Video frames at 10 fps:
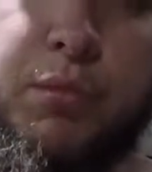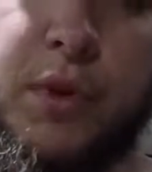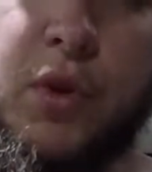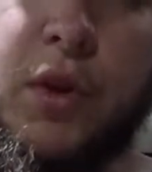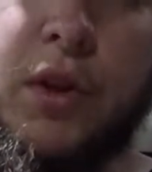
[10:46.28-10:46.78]

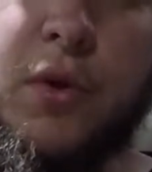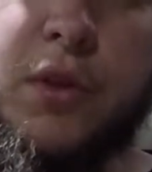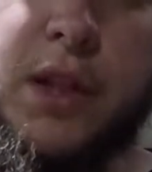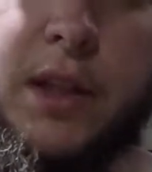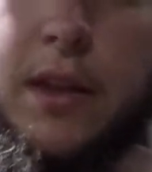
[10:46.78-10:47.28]
You can
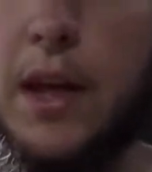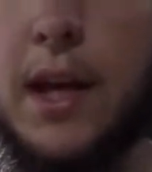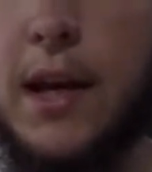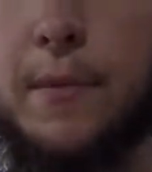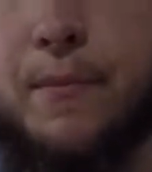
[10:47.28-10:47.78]
use
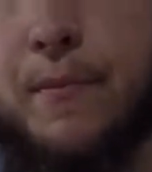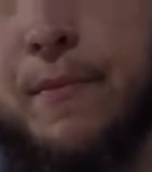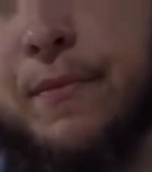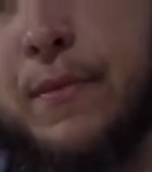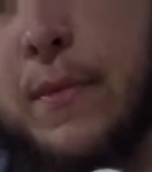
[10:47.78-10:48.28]
anything
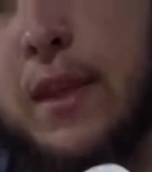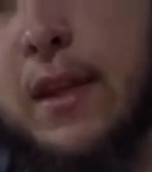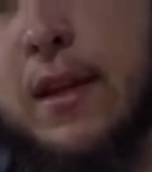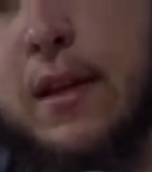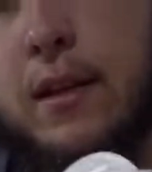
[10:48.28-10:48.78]

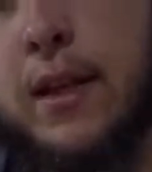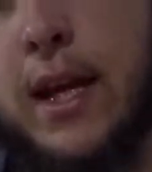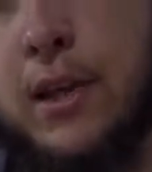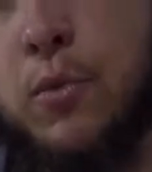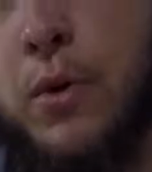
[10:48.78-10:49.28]

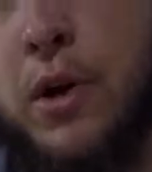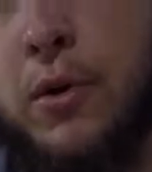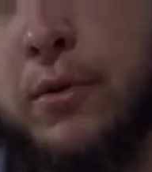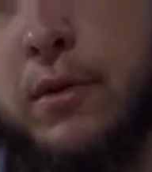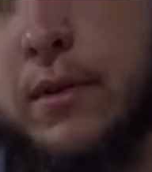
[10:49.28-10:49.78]
that you
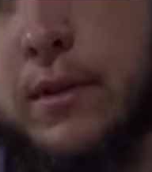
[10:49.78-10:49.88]
want.